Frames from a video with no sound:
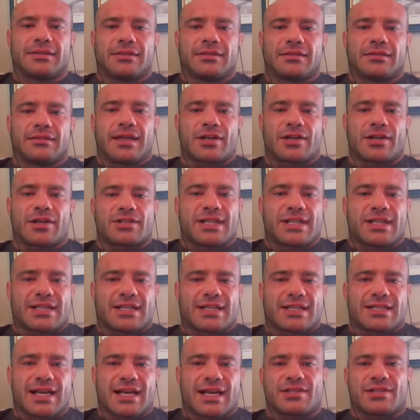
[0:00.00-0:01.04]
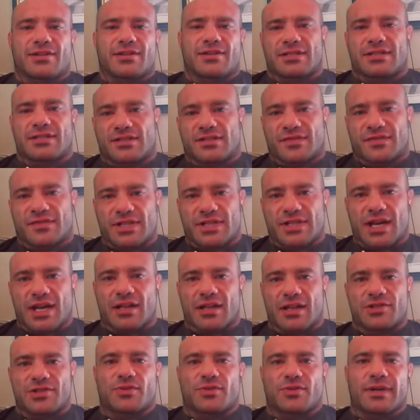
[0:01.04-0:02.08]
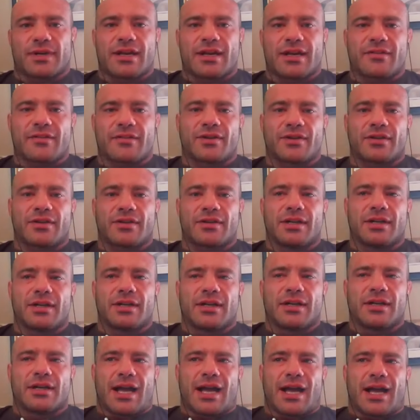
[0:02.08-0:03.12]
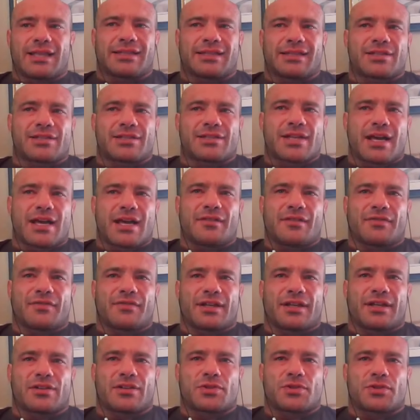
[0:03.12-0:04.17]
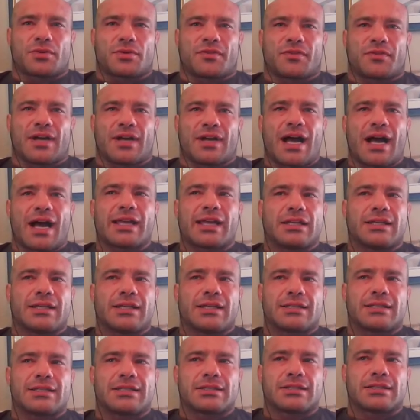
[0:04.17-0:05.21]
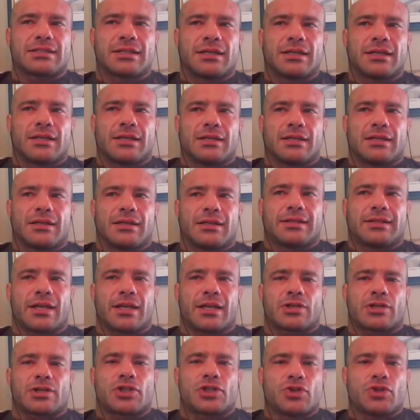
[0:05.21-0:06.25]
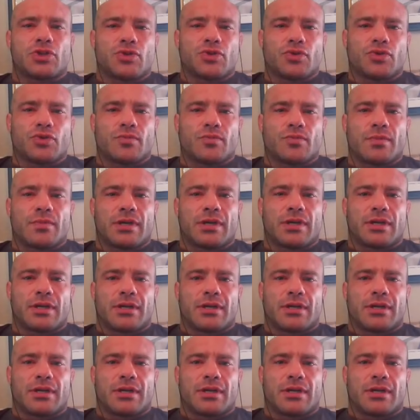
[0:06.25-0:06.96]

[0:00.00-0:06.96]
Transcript: exercise science or exercise physiology or whatever, I think that's kind of like a sort of cockiness that they assume